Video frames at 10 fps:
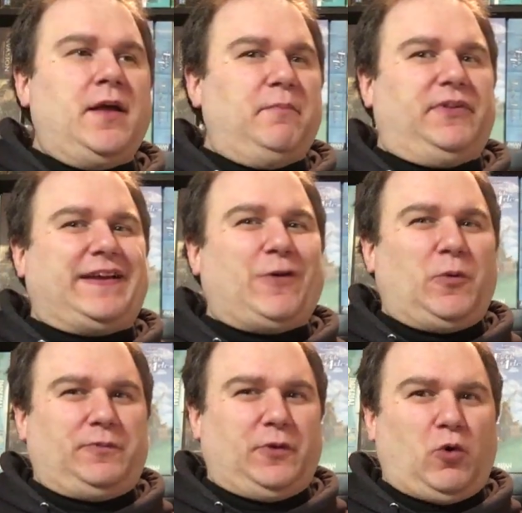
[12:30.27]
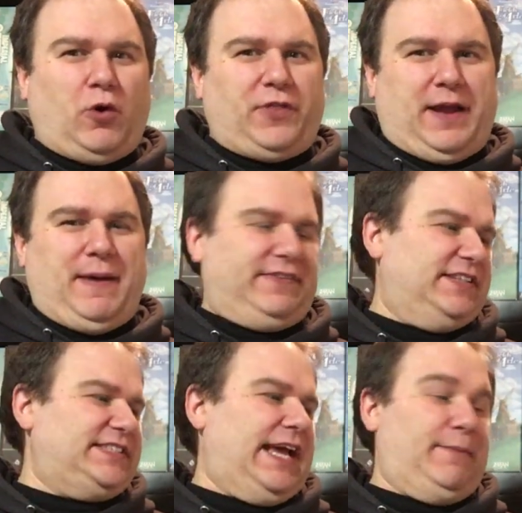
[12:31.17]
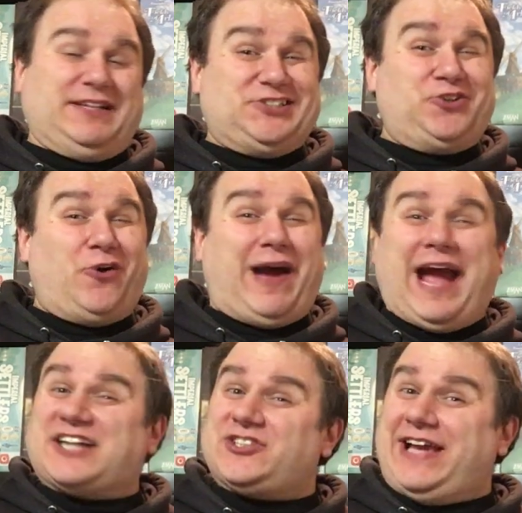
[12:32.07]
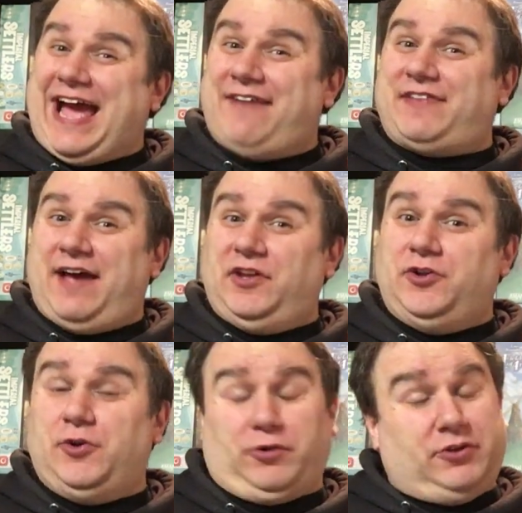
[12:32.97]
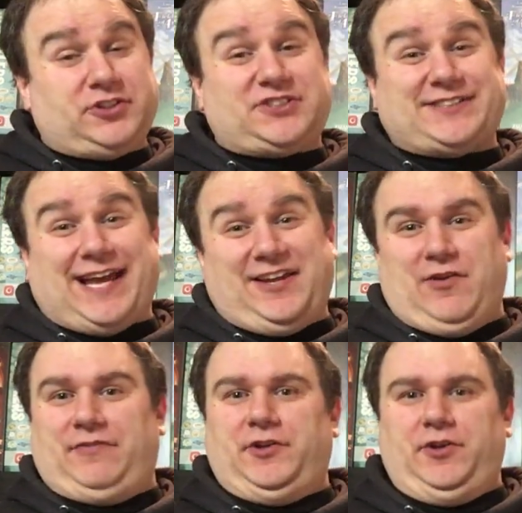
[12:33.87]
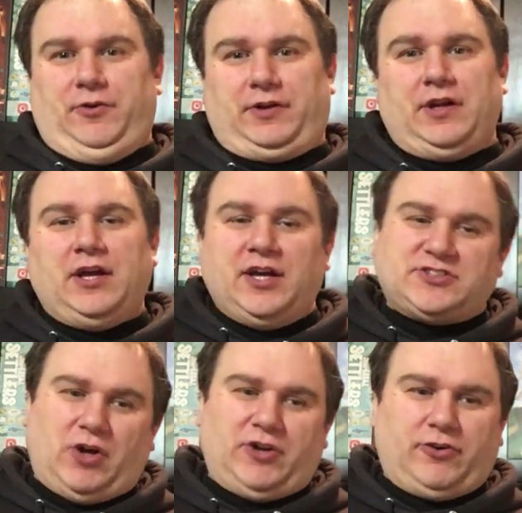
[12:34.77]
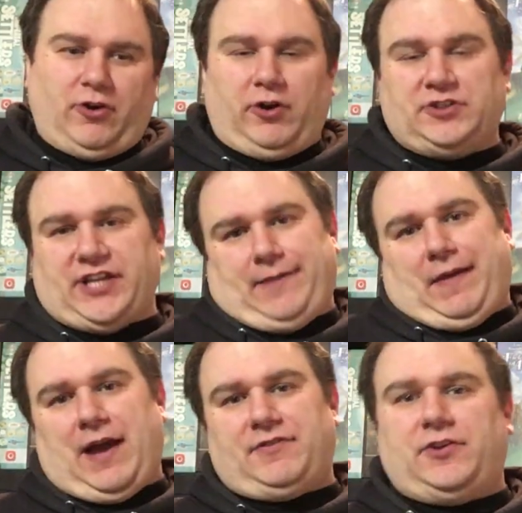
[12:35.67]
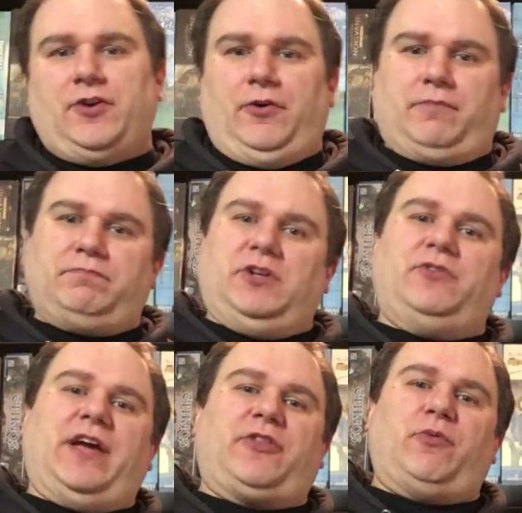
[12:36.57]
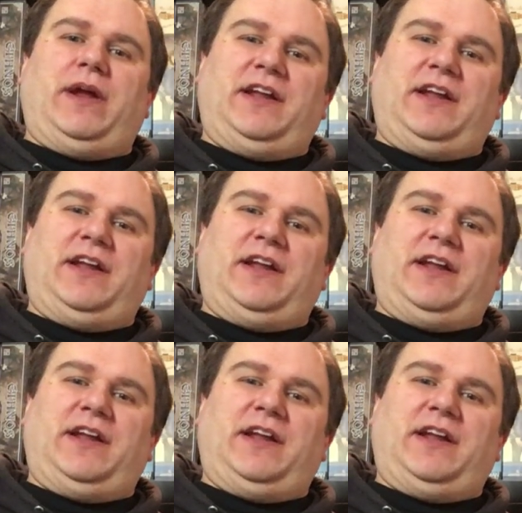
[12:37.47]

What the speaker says: But the cool thing about this game is you don't actually have to have the Duke. You just say you have the Duke. So on your turn, you say, I have the Duke, and you take